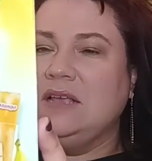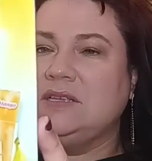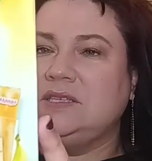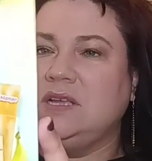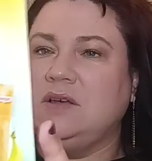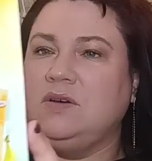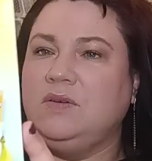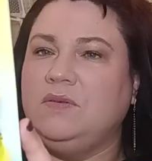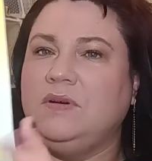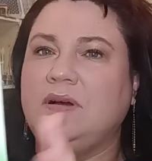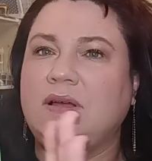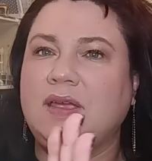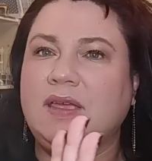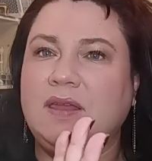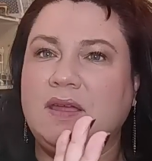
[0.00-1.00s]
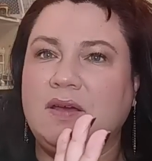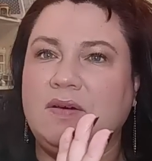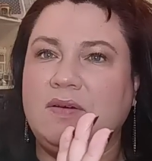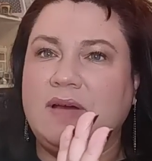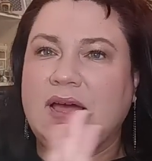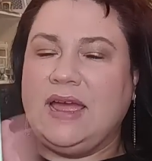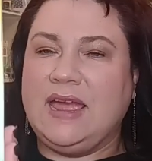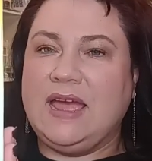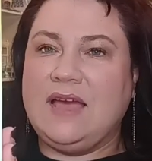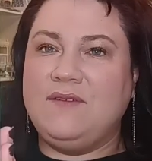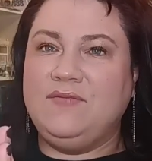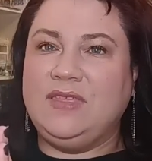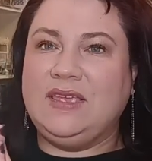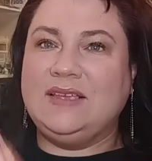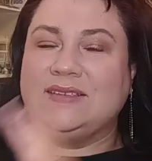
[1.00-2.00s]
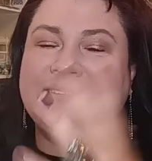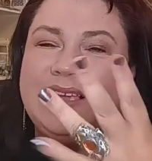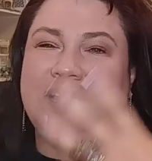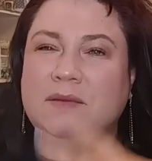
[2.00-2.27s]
So, you know, I have these that